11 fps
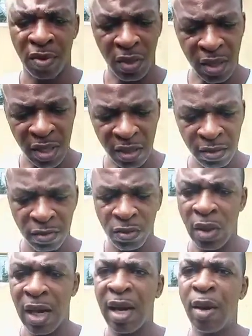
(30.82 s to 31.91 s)
Okay,
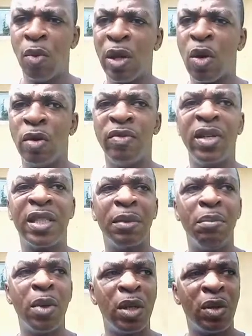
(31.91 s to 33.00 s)
we convict the
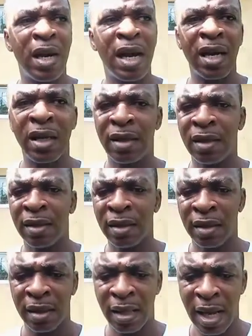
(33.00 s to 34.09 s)
murderer
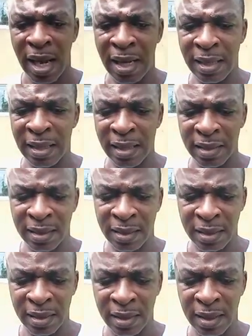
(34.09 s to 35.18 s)
and
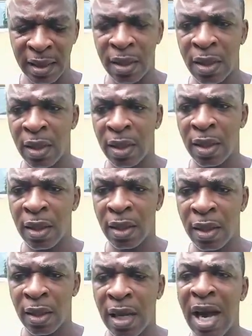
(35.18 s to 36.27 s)
his
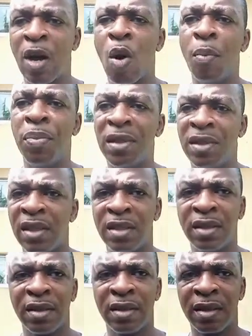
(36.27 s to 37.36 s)

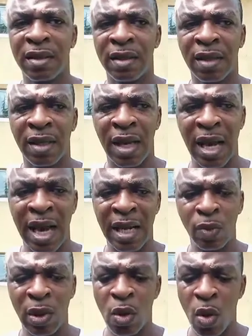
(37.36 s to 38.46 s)
accomplices, and
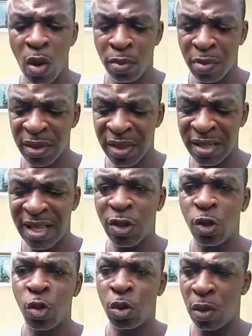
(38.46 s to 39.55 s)
we go on business as
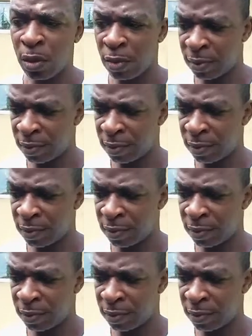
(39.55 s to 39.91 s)
usual.